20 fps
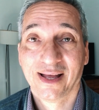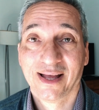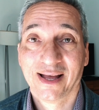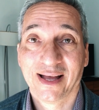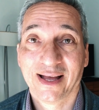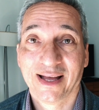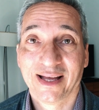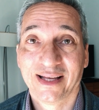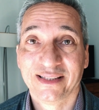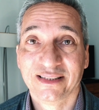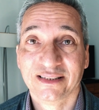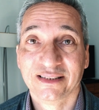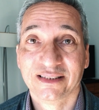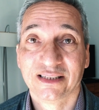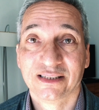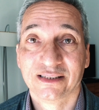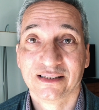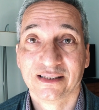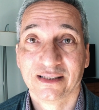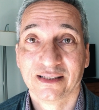
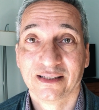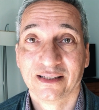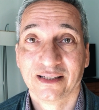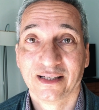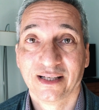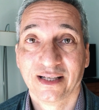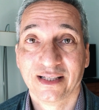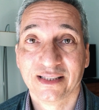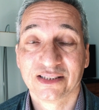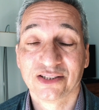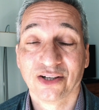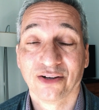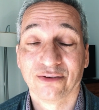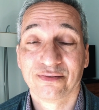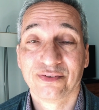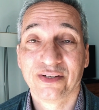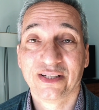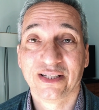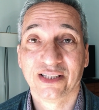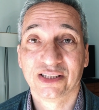And it's not
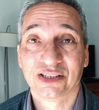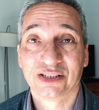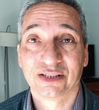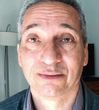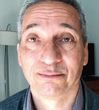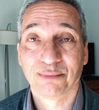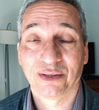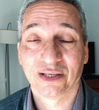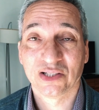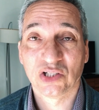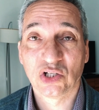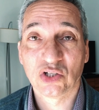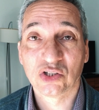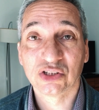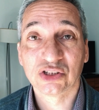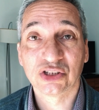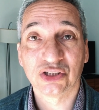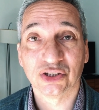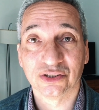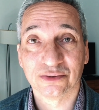finished by a long
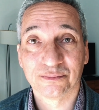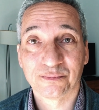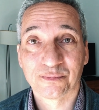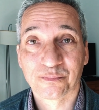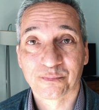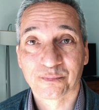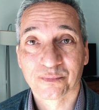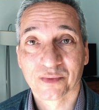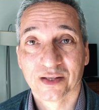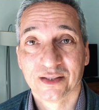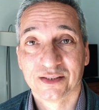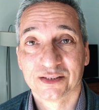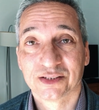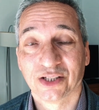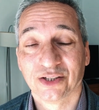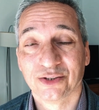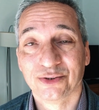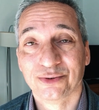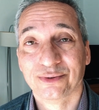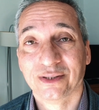shot.
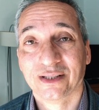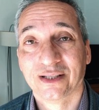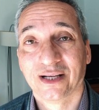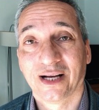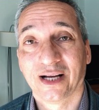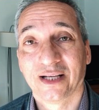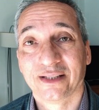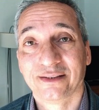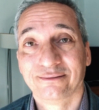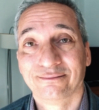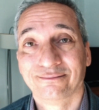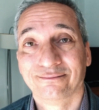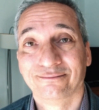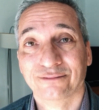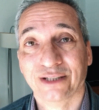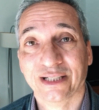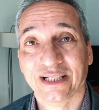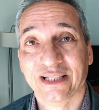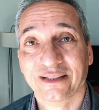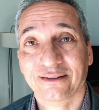So I
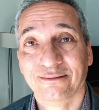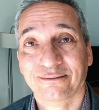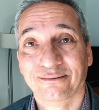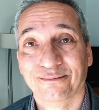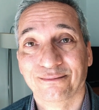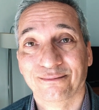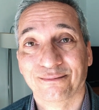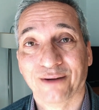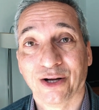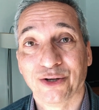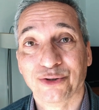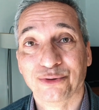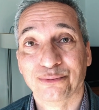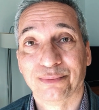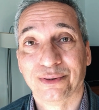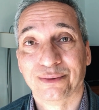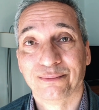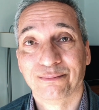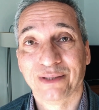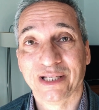really
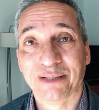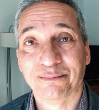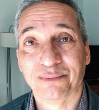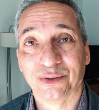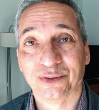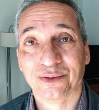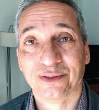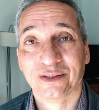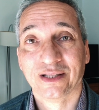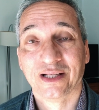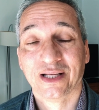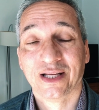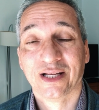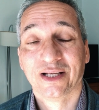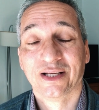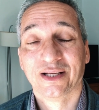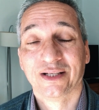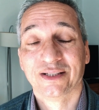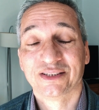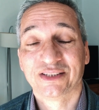hope people
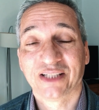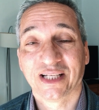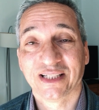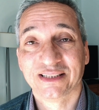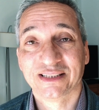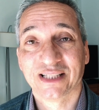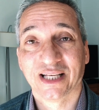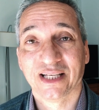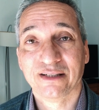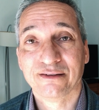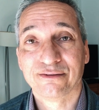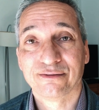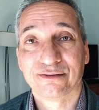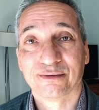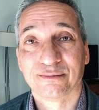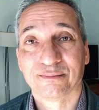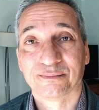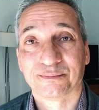stay safe,